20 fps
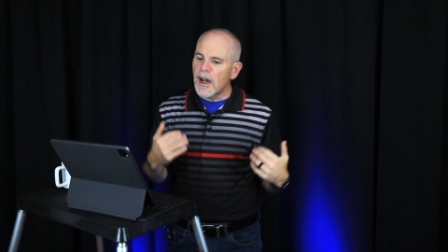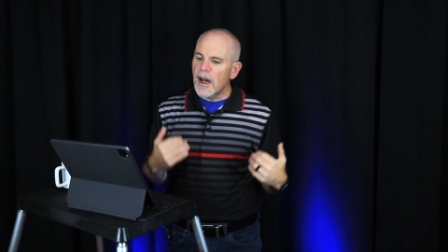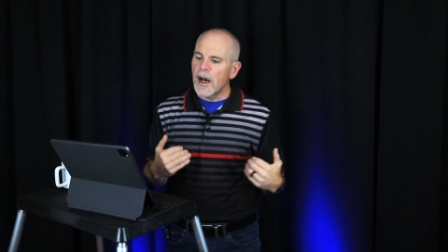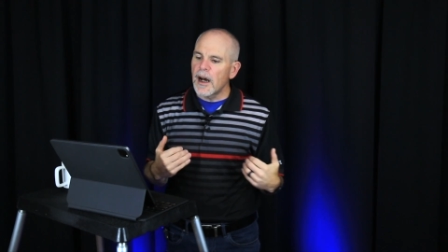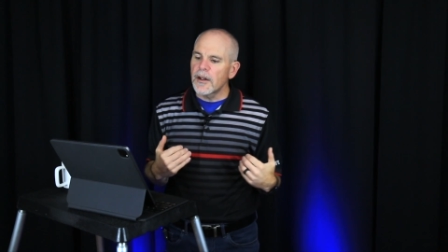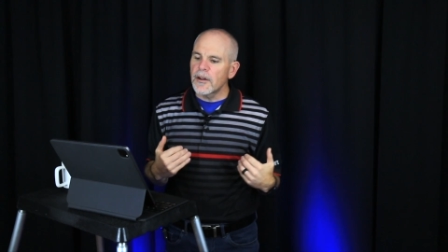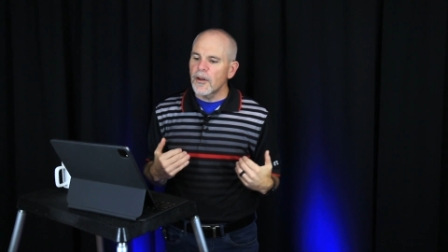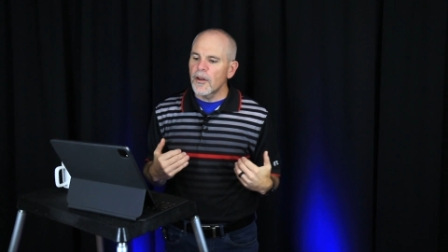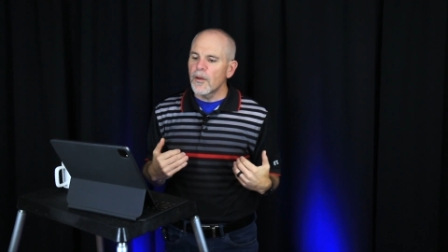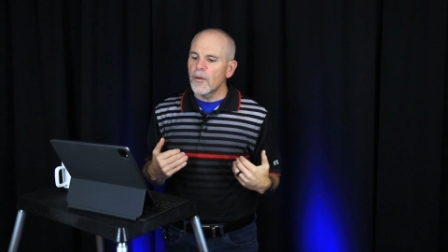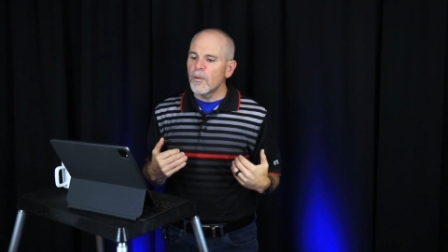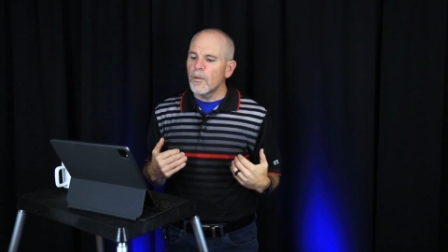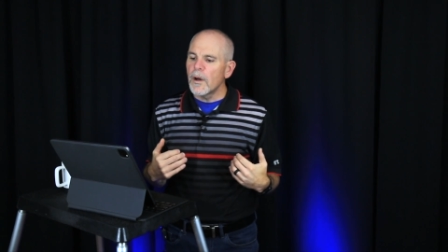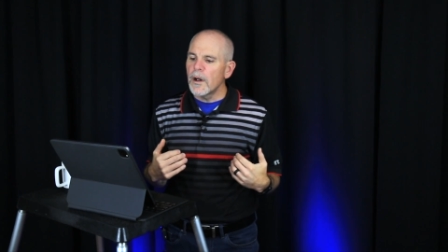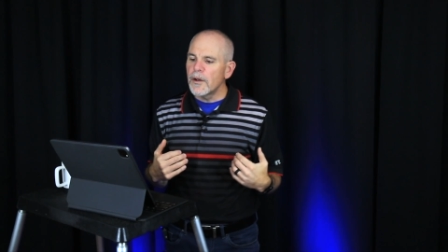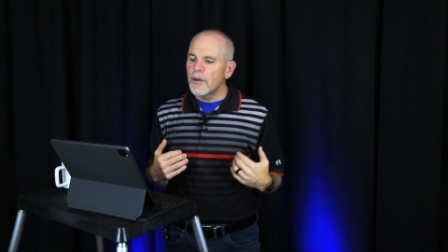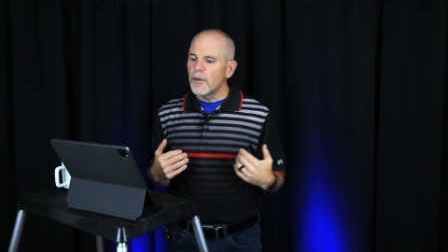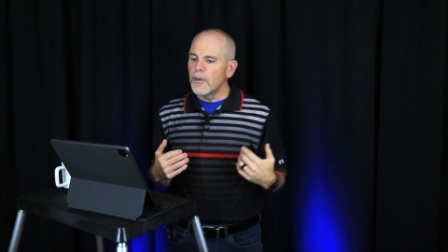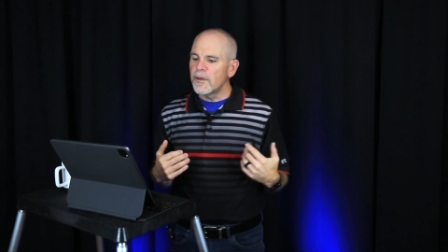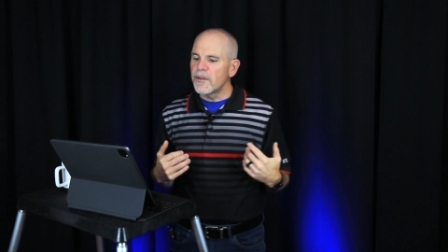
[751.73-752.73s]
honor the
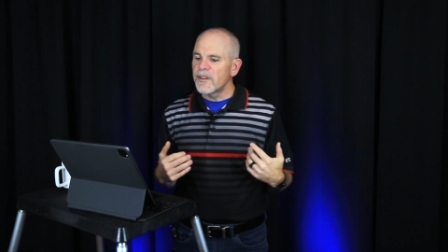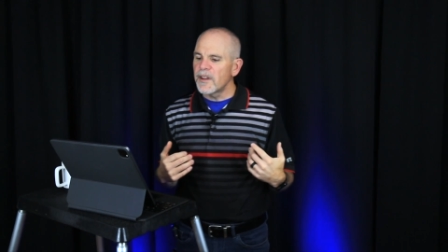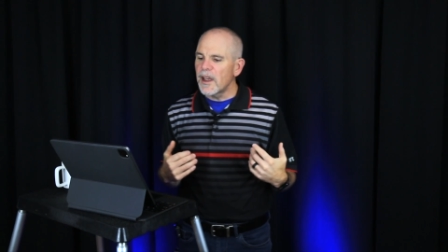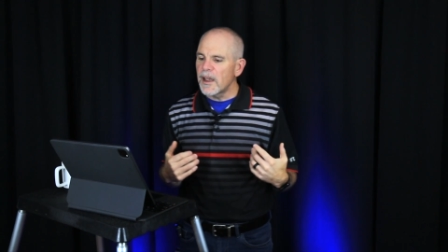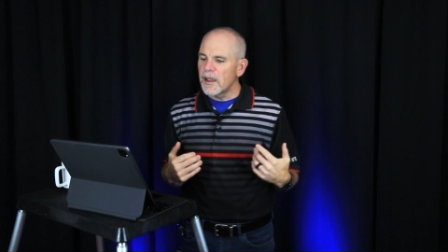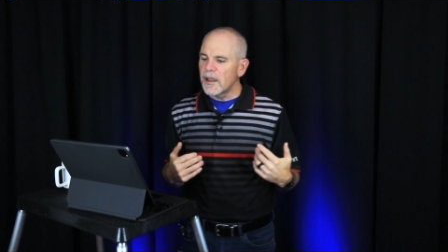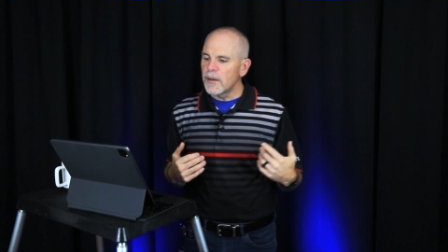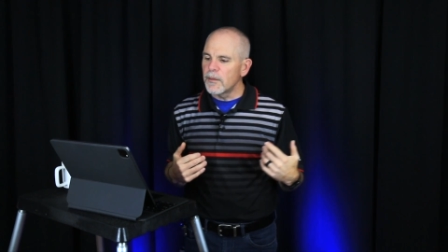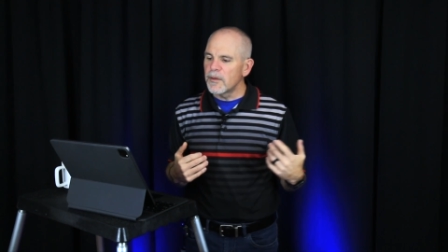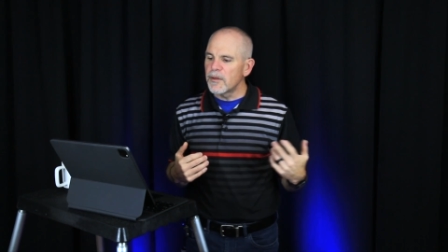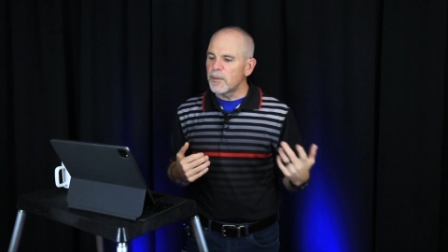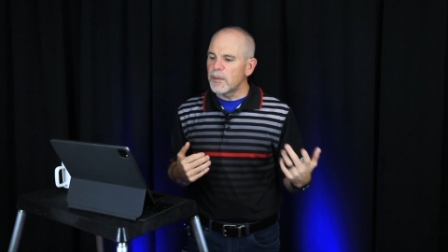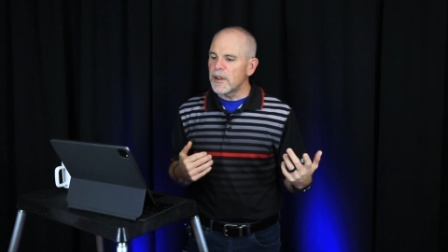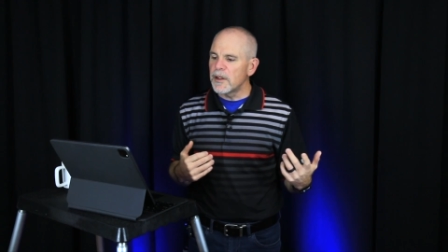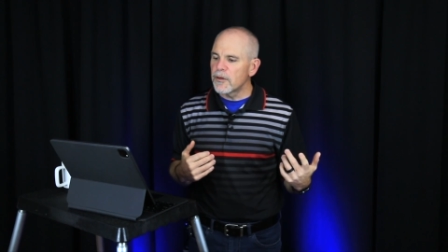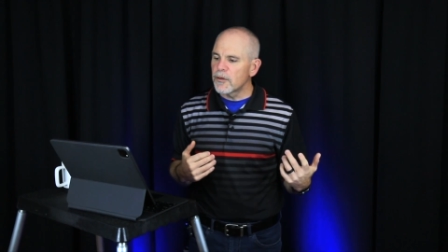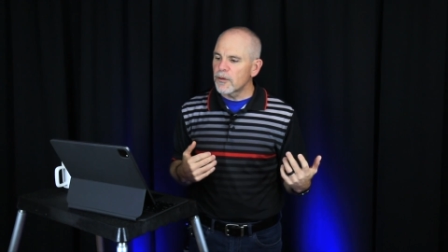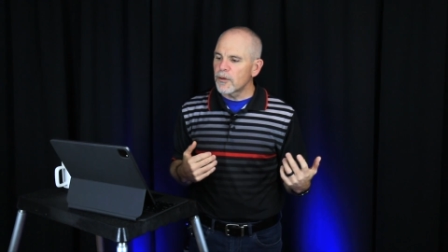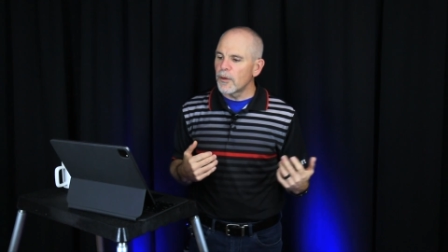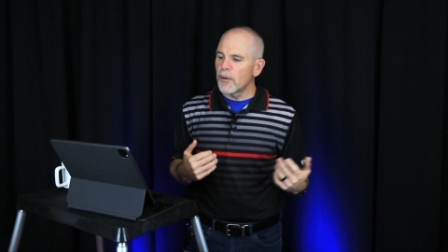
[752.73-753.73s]
one who sent him
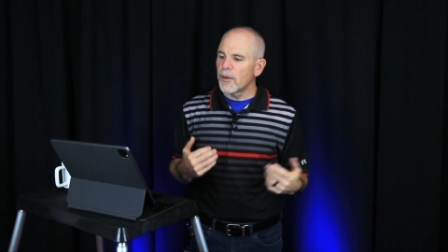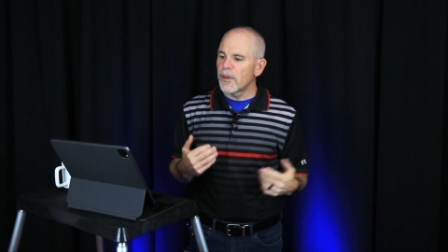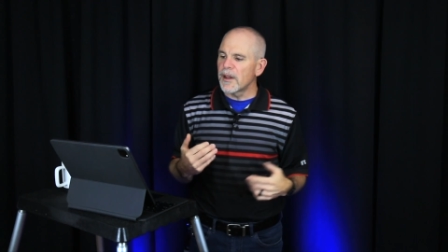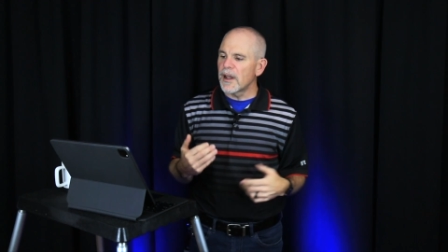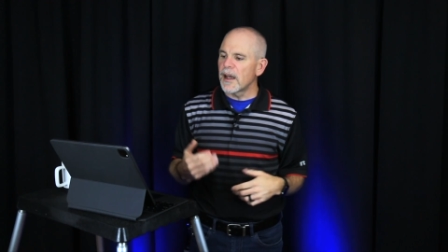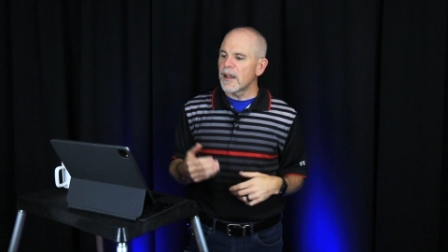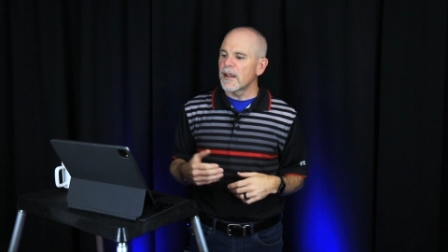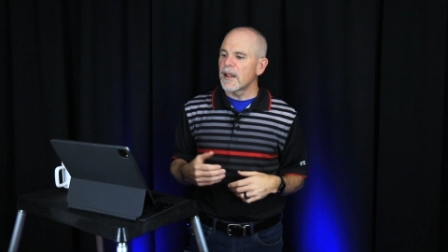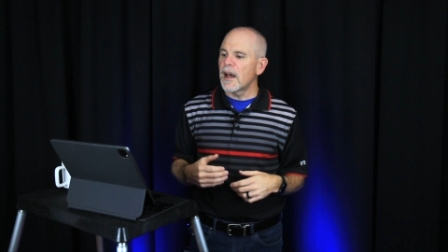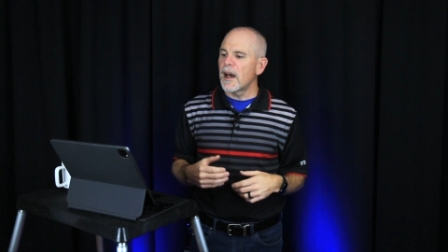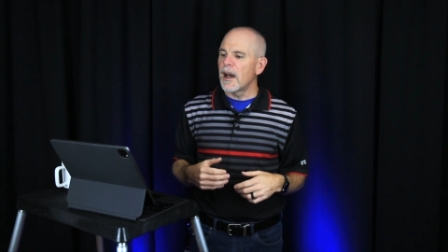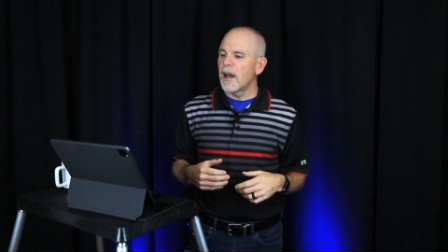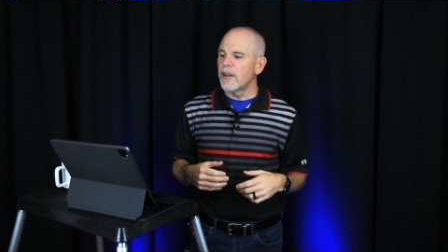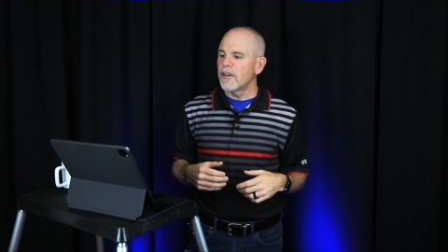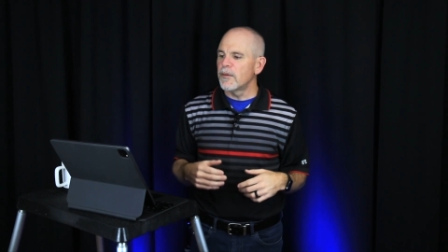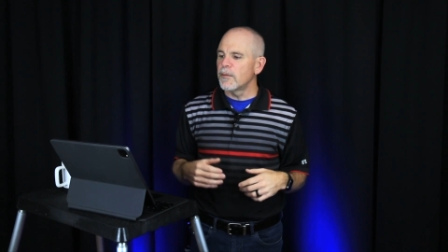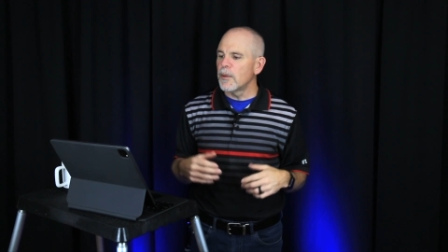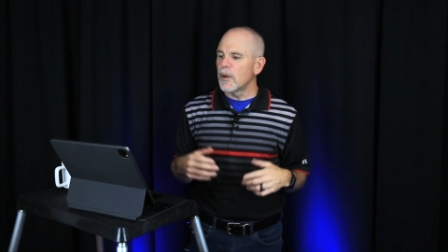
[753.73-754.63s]
speaks truth, not lies.